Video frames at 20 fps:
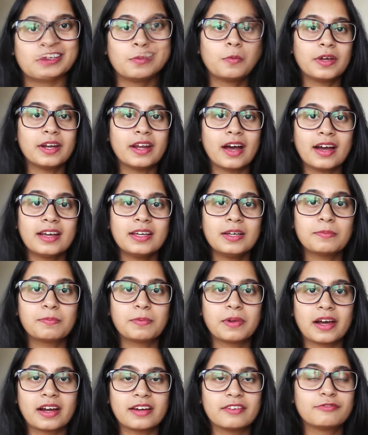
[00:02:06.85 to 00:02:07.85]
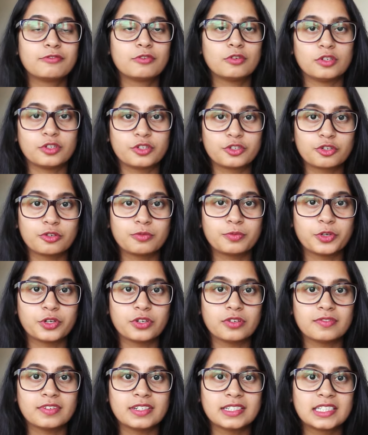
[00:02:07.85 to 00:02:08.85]
When I applied for La Trobe
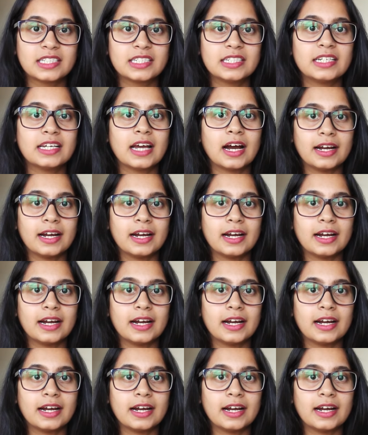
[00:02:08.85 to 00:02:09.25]
University,